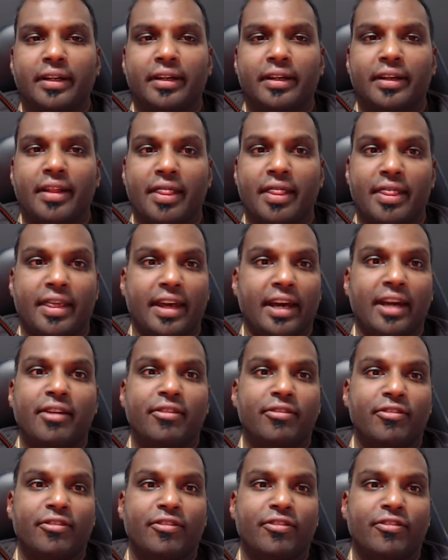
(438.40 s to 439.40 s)

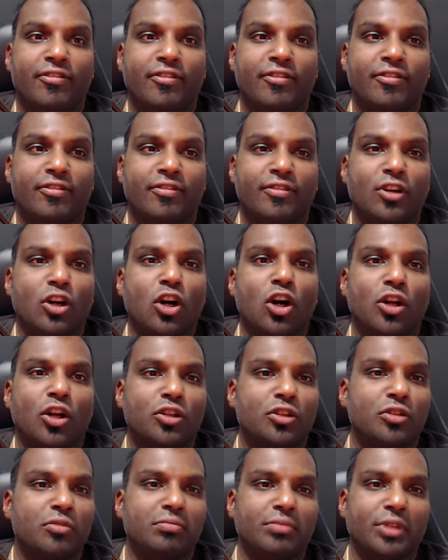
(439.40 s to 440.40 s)
They've got
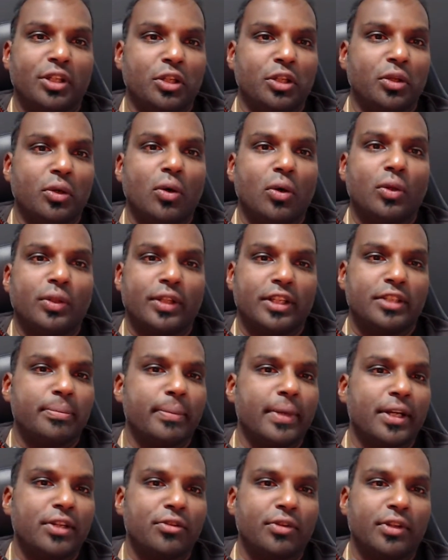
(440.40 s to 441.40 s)
all these
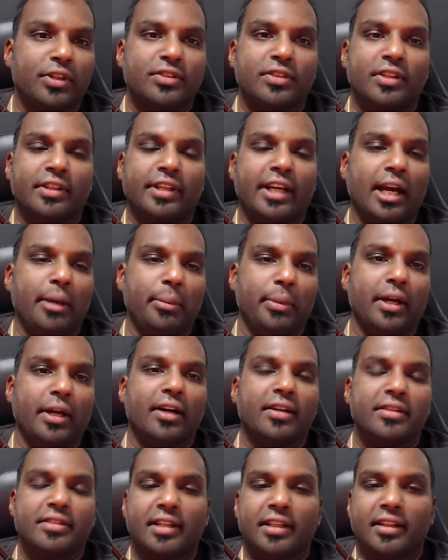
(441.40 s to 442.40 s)
metrics and
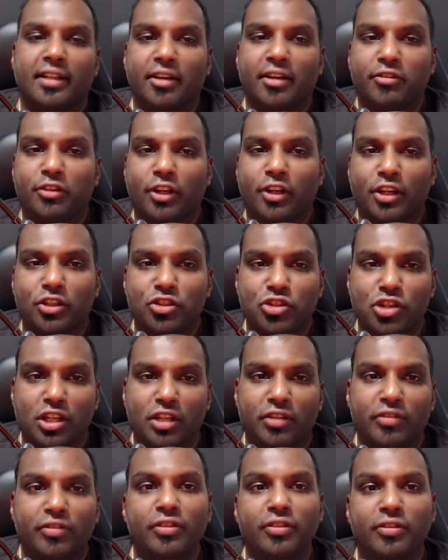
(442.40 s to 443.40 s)
KPIs that they've got to
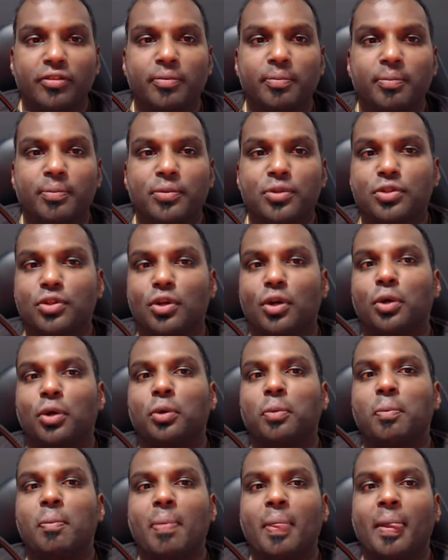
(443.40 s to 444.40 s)
achieve,
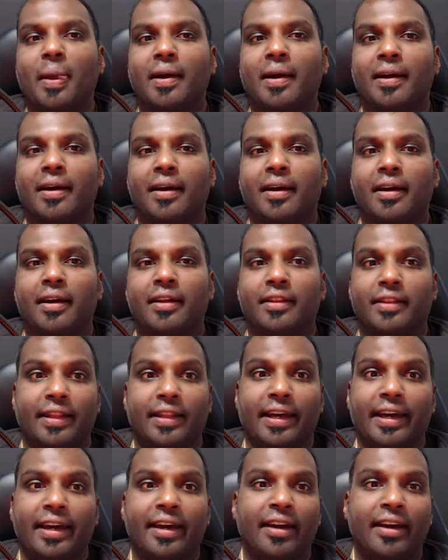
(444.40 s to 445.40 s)
so
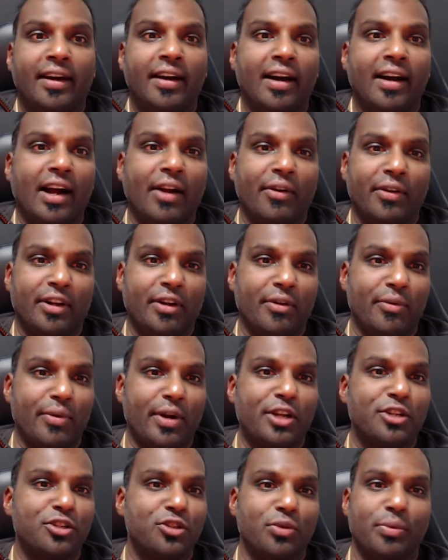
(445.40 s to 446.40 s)
they are in a
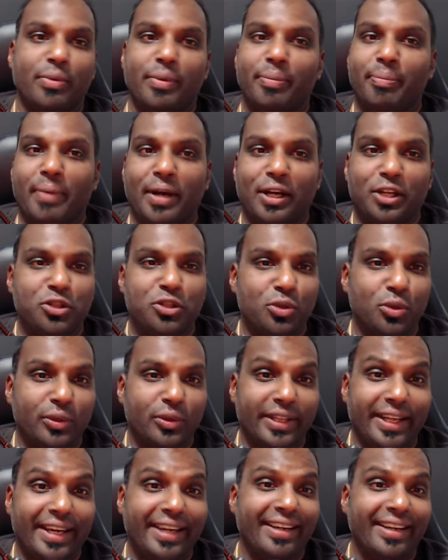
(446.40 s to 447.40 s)
rush to make sure
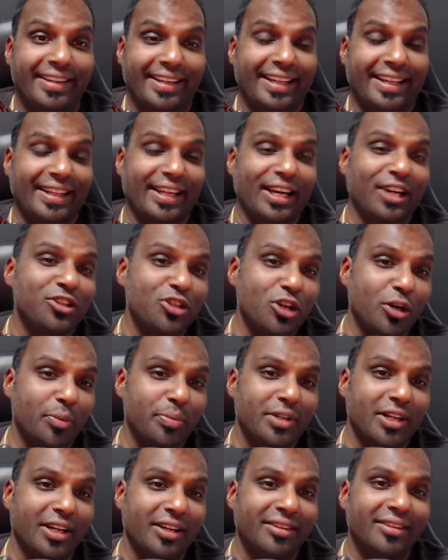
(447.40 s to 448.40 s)
they can get their job
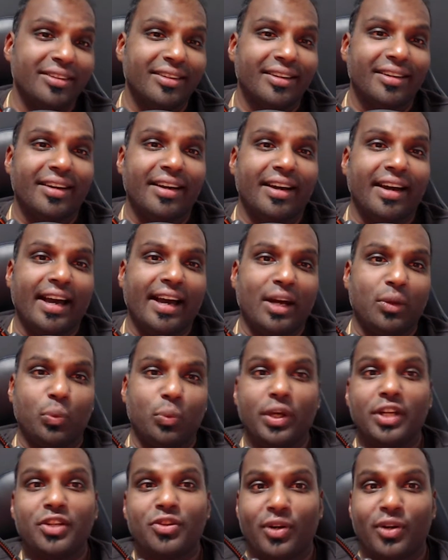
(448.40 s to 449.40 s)
done, and
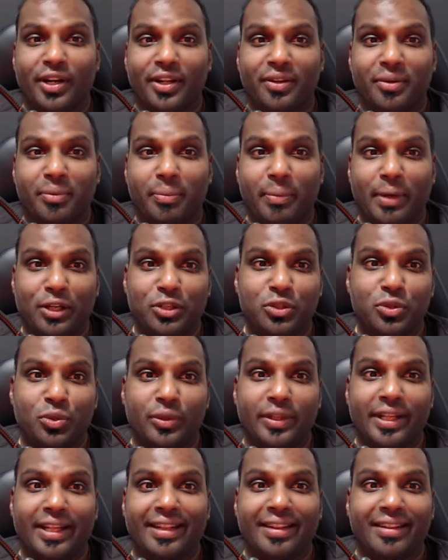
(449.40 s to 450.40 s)
we're trying to make sure
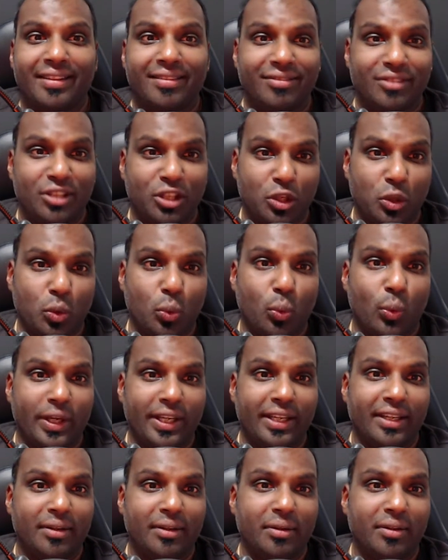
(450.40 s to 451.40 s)
that we
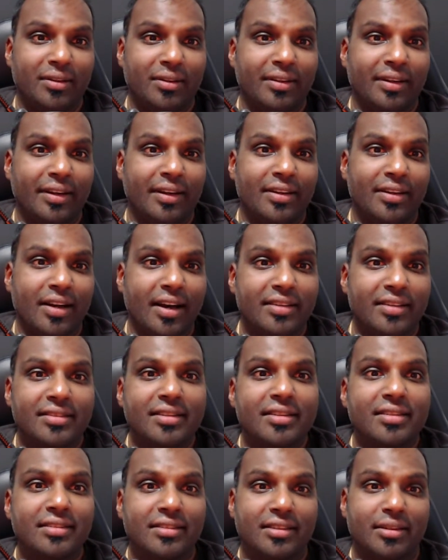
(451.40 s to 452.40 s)
can
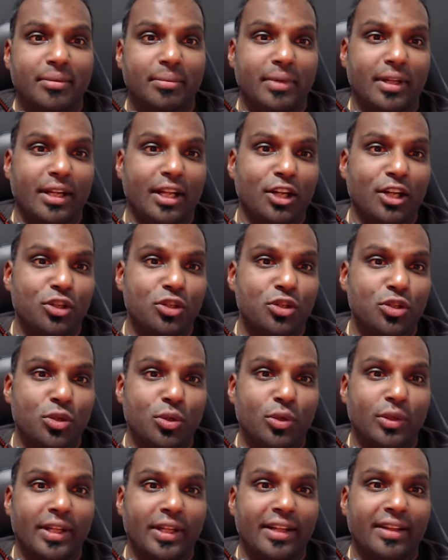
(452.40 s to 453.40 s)
assist them and
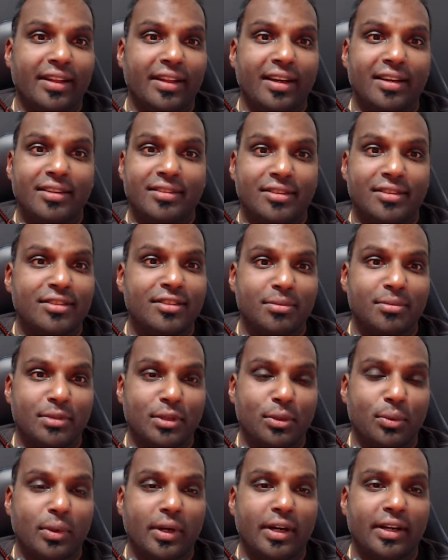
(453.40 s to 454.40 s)
ensure that their systems
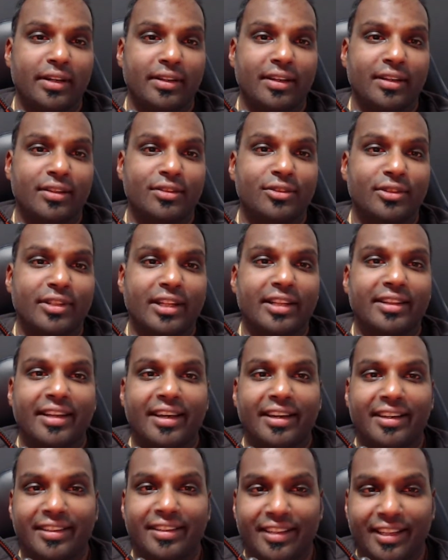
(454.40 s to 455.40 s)
are working so that
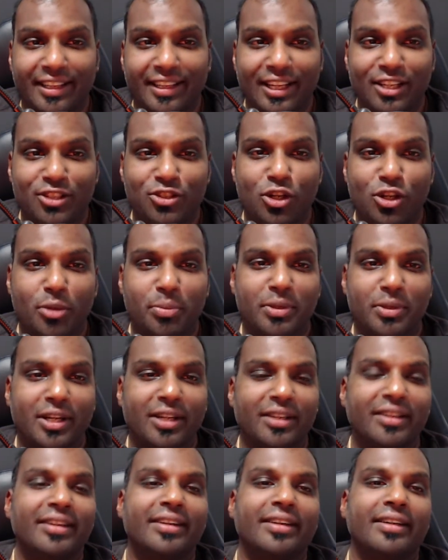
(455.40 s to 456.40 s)
they can get their job
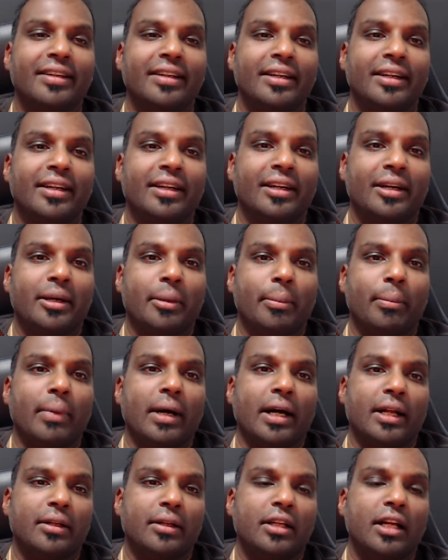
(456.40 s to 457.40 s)
done.
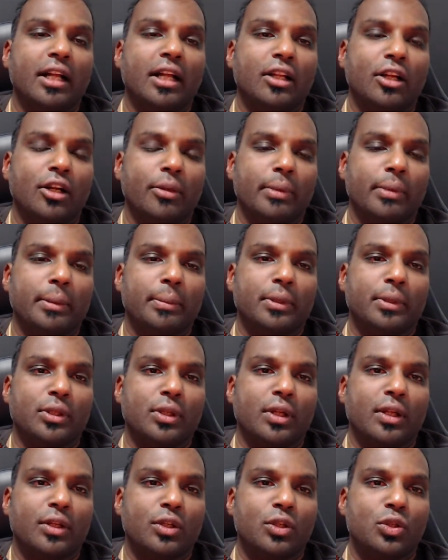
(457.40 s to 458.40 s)
But a lot of
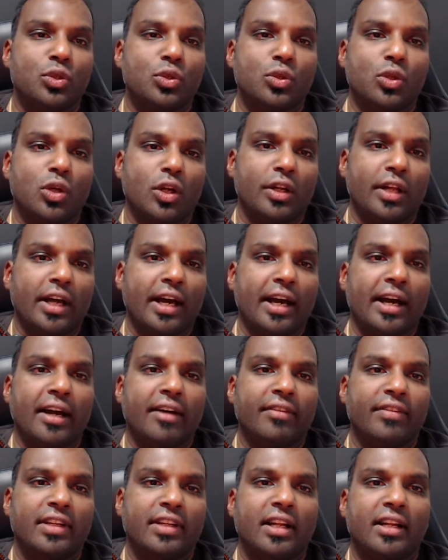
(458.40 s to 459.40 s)
people do not
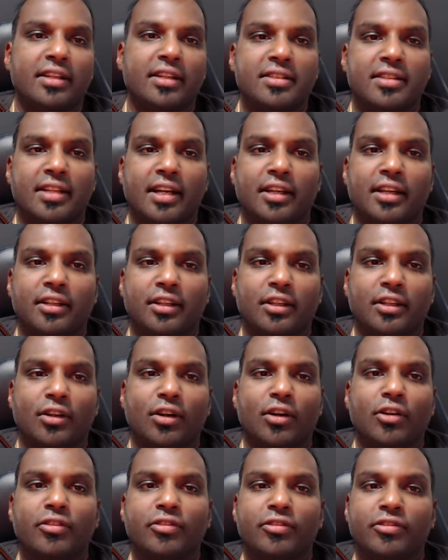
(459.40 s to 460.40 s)
have an understanding
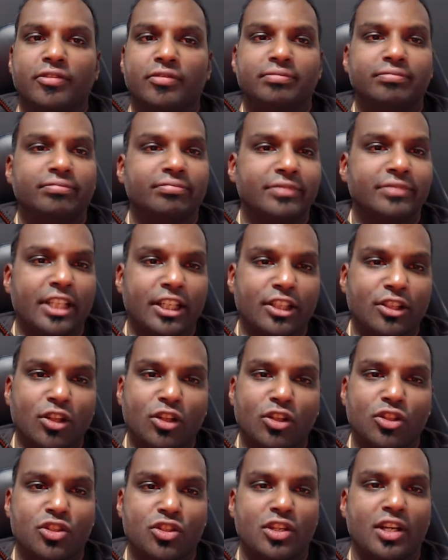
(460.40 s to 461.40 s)
of
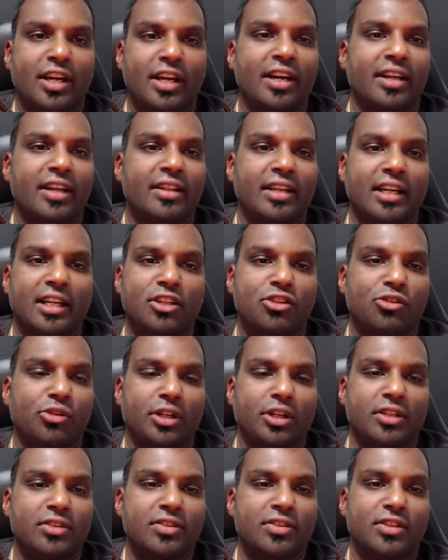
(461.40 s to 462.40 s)
technology and the
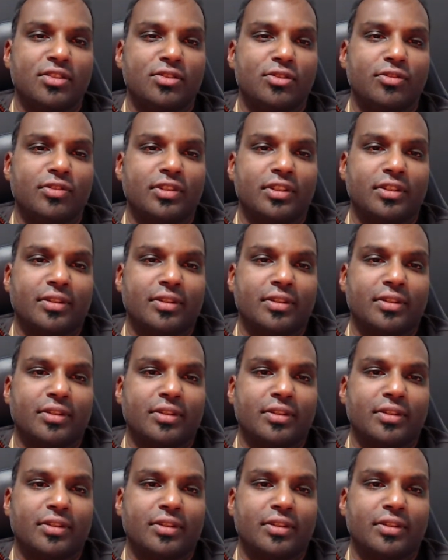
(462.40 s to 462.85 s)
intricacies of it.